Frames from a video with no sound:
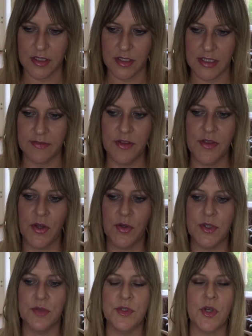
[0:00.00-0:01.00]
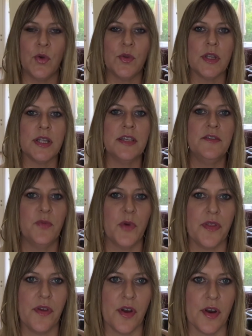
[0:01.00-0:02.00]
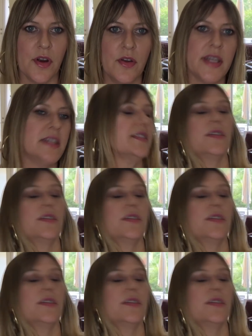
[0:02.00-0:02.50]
even though you don't live with her, okay,